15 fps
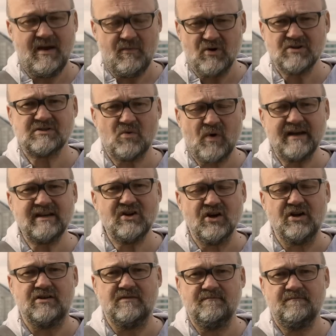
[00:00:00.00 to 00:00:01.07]
was
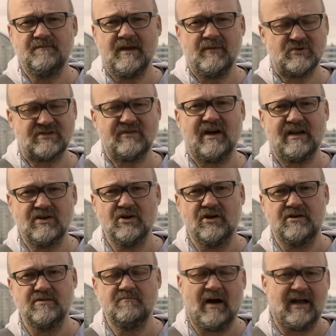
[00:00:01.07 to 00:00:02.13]
quite good. It was
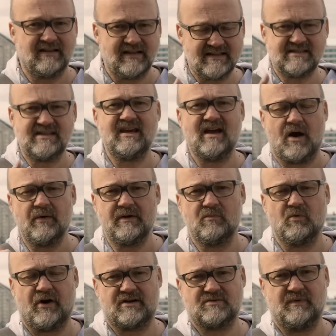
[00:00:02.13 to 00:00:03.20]
quite good, but let's see
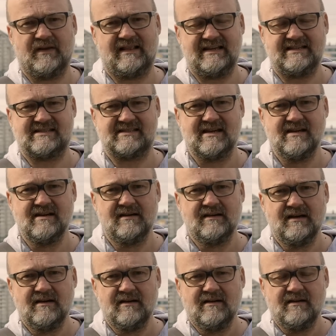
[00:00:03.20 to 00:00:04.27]
how it works with this.
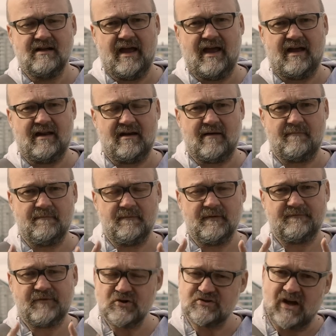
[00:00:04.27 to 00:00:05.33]
And
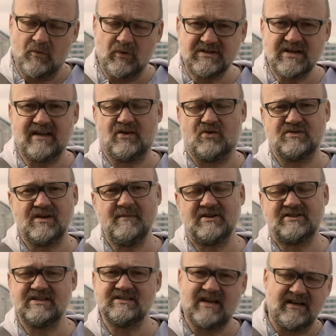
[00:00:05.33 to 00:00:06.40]
first I will take those
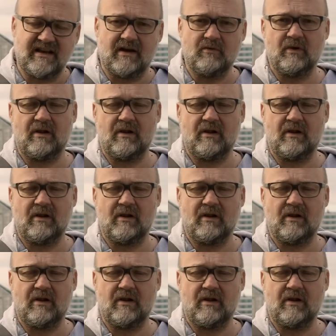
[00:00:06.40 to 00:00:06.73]
images and